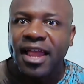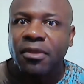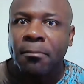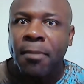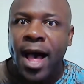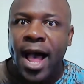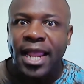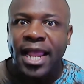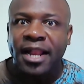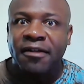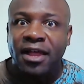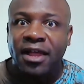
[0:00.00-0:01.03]
They have to
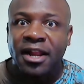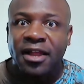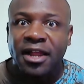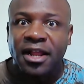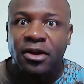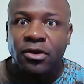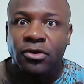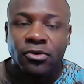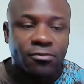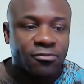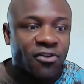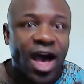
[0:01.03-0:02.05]
buy in a
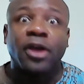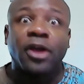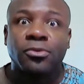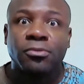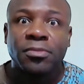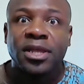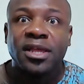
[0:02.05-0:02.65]
group volume.